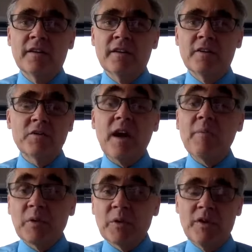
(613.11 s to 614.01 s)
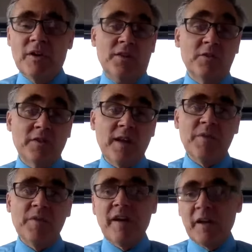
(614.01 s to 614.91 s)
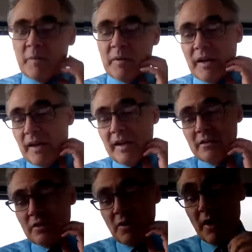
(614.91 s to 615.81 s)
you stop learning and you stop developing. And so I